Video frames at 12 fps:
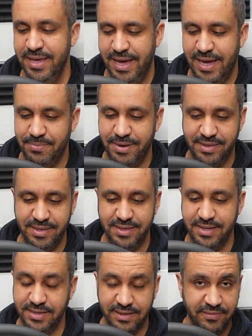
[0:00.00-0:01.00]
but I think
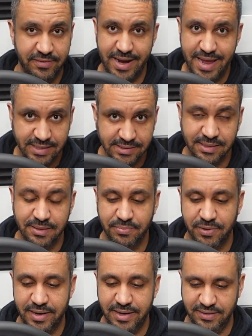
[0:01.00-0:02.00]
they deliver excellent
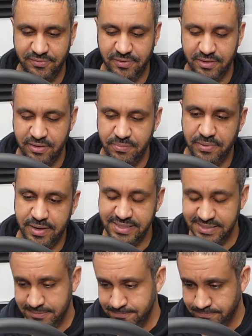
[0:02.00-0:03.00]
products for a good
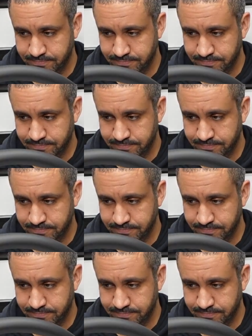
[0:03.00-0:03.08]
price.